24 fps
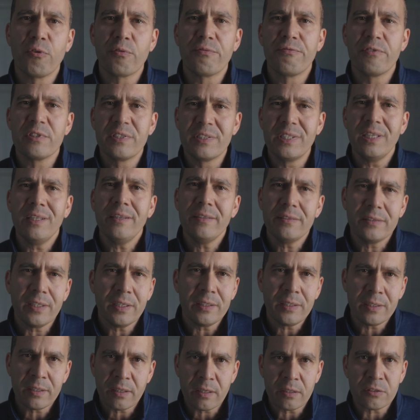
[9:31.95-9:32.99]
for
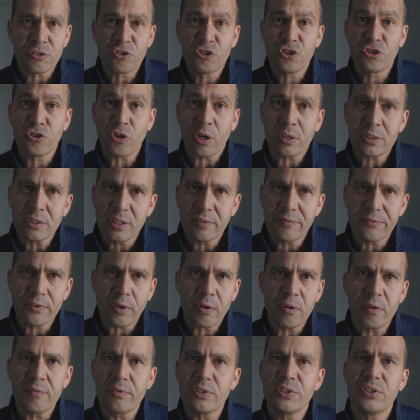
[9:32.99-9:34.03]
facilitating constructive
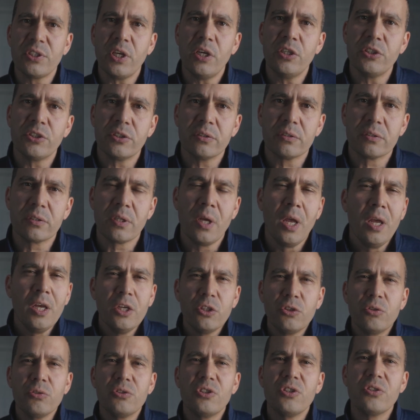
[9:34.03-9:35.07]
conversations
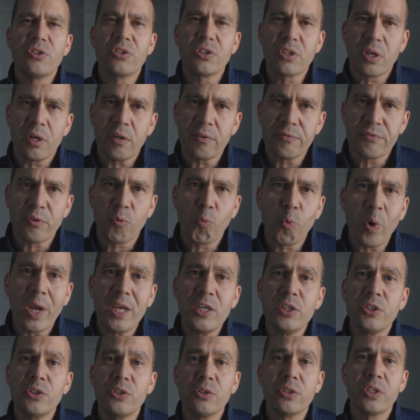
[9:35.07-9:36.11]
to discover
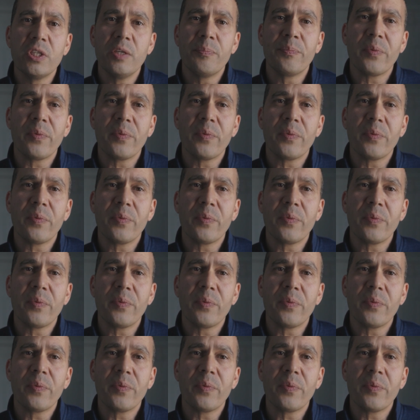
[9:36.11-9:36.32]
ways to